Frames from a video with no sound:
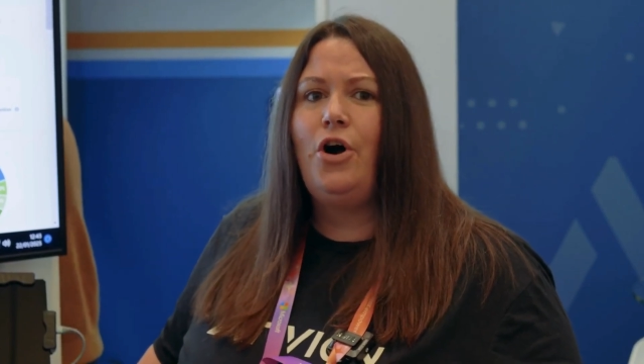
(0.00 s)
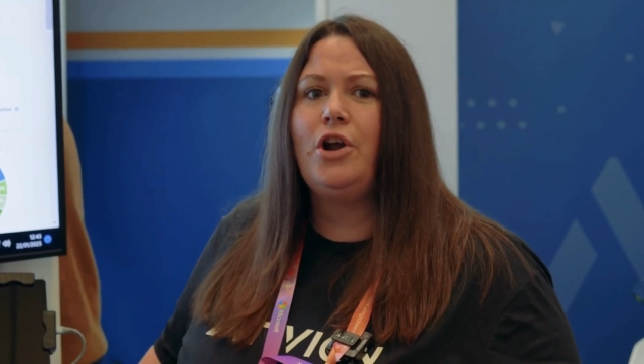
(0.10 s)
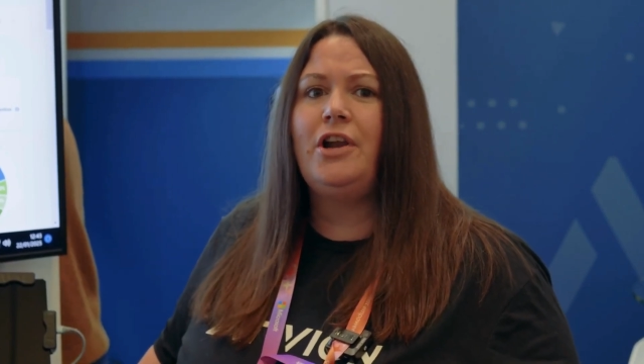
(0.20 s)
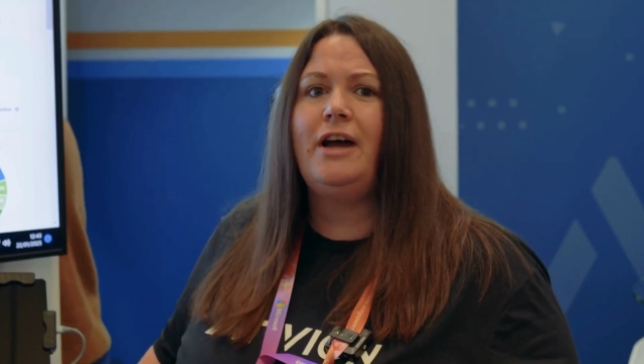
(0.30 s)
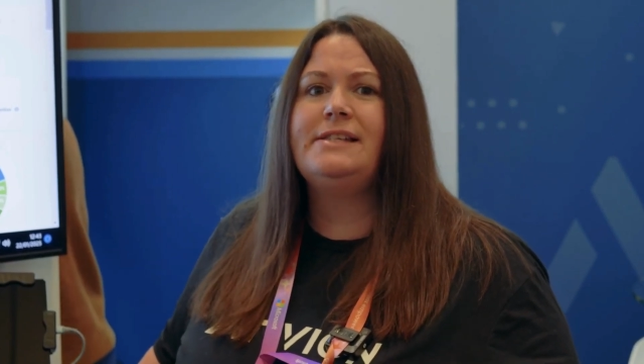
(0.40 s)

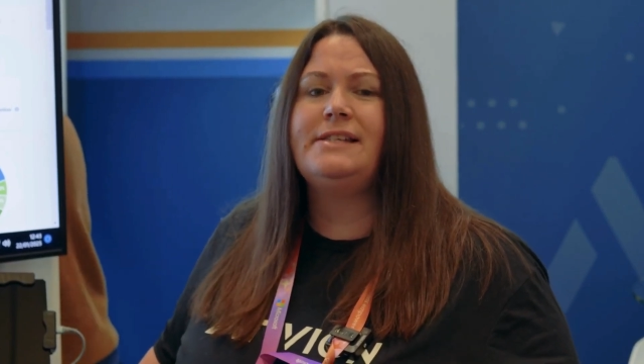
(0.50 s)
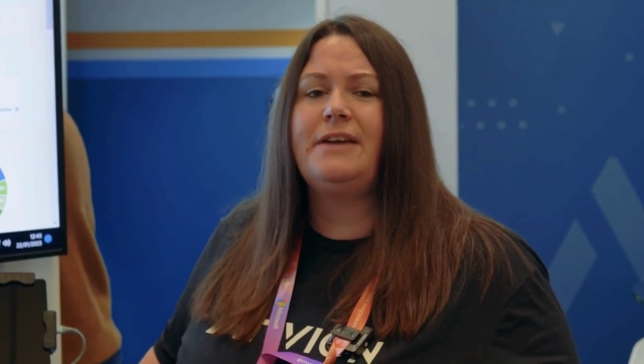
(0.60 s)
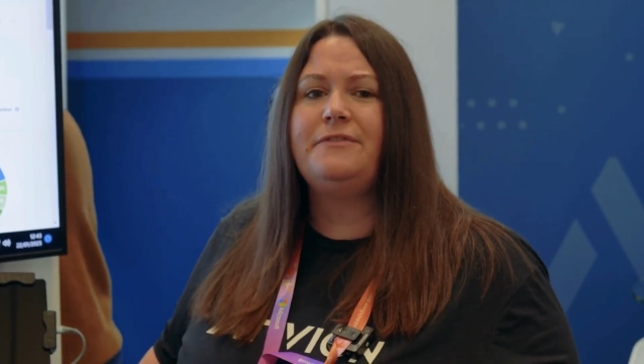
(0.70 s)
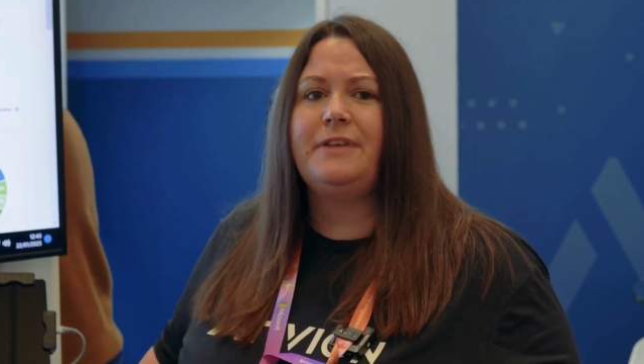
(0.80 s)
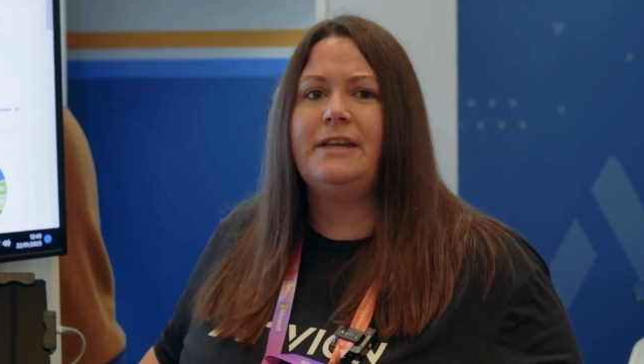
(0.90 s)
online
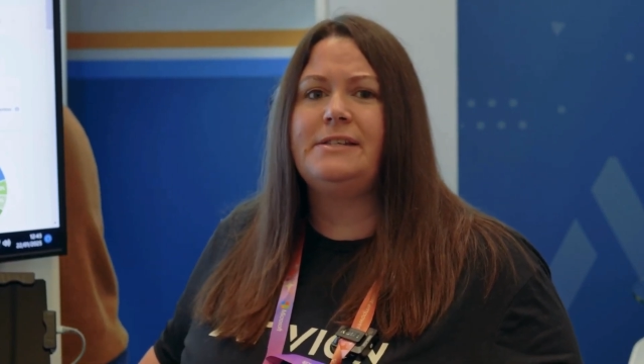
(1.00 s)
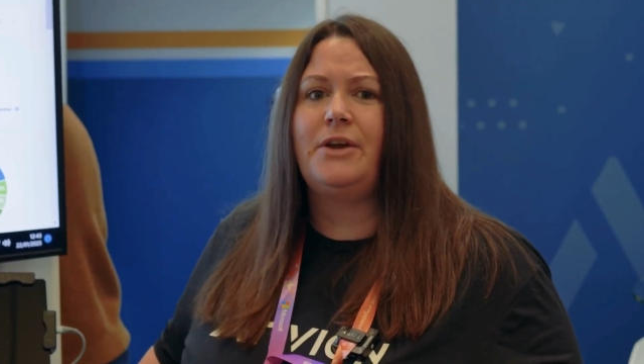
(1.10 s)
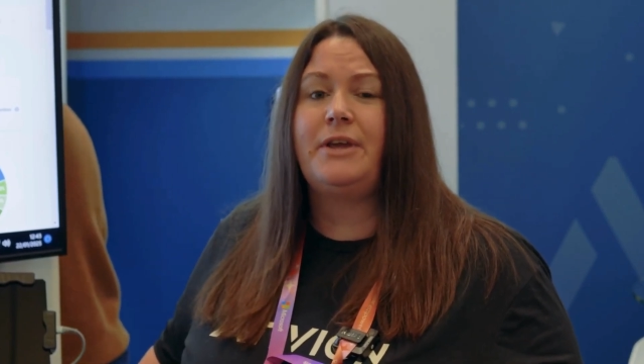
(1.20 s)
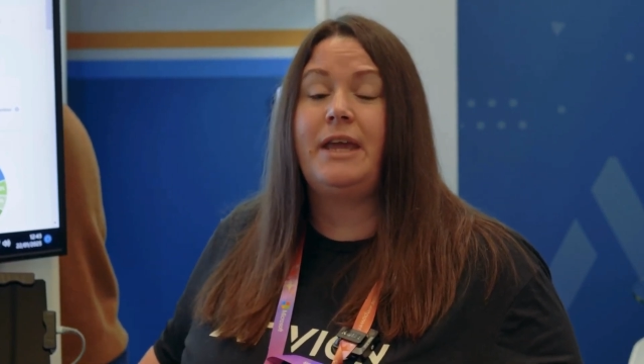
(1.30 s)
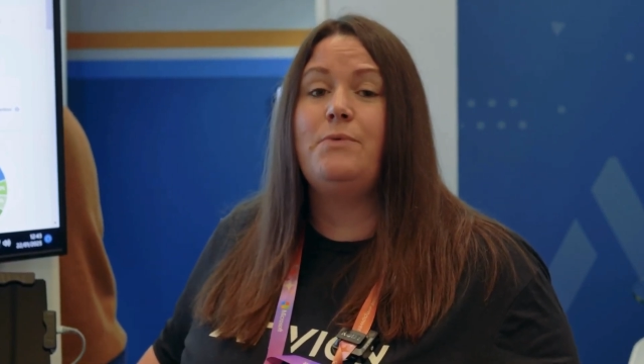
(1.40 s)
safety,
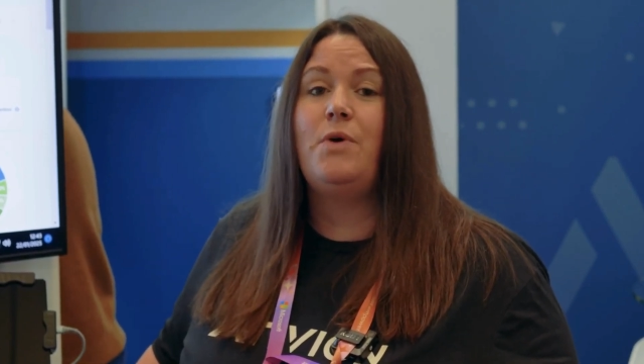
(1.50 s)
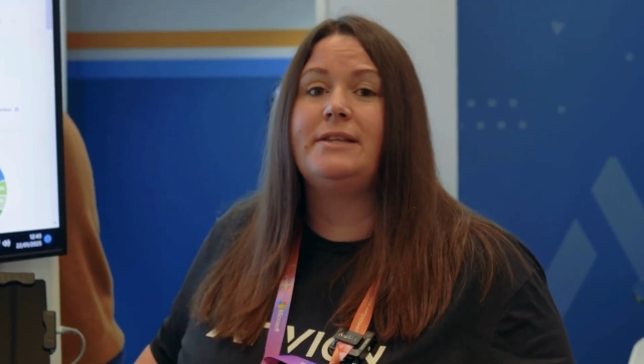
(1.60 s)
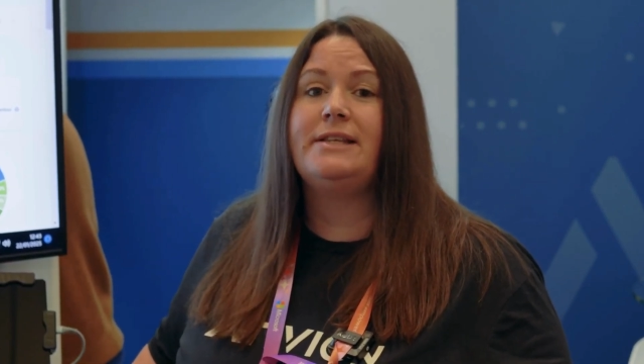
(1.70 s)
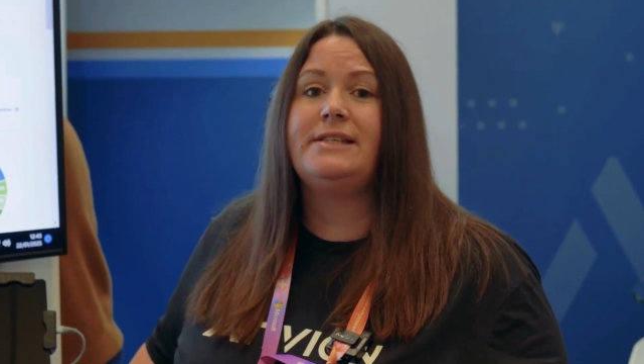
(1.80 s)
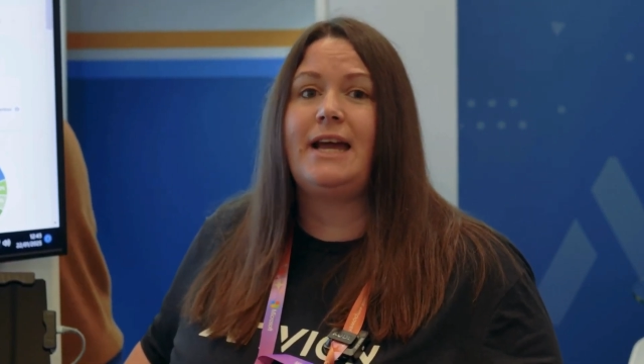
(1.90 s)
so
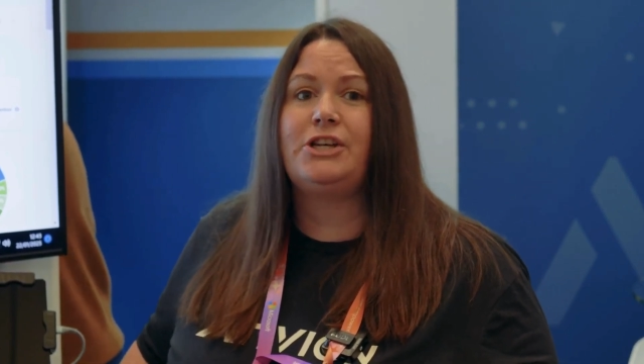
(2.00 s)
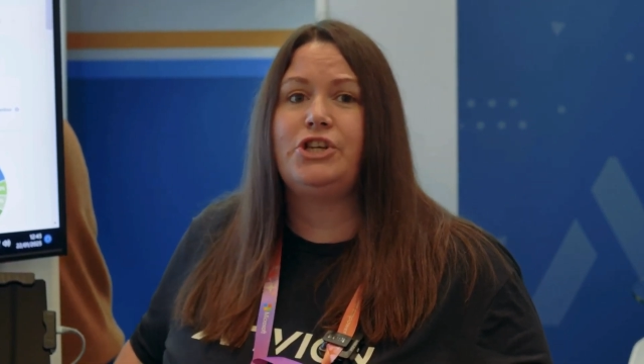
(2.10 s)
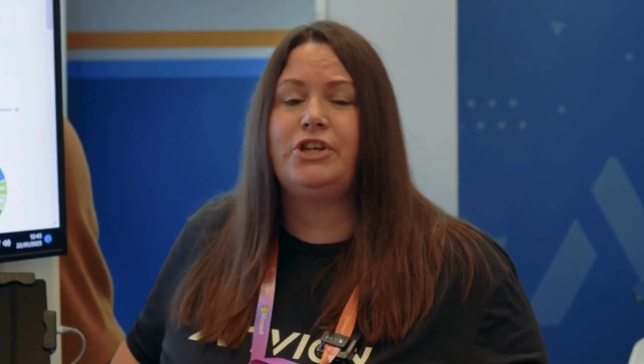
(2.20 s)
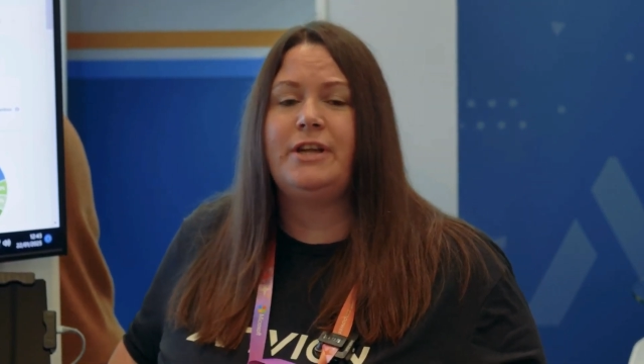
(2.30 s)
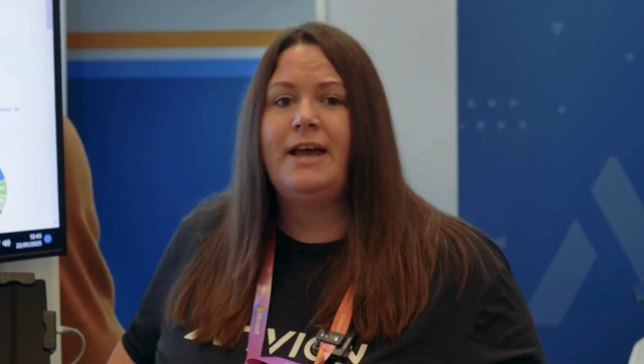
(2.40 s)
keyword
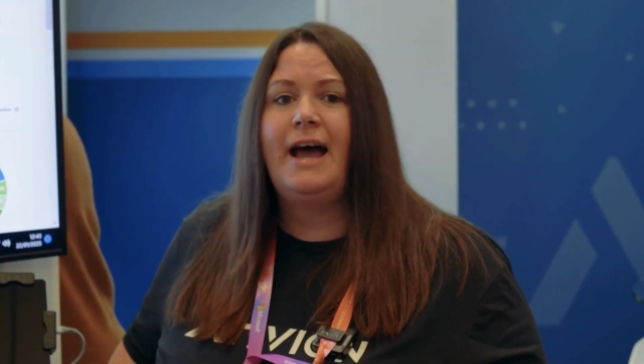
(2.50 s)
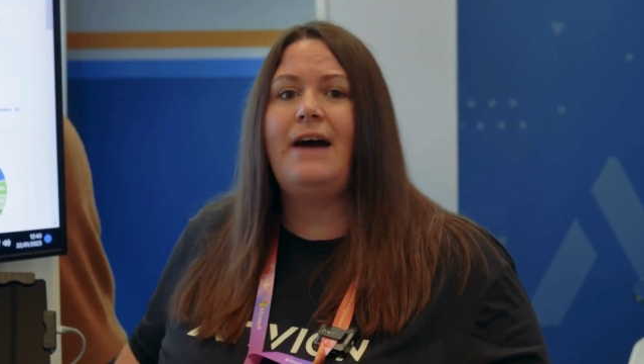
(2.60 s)
detection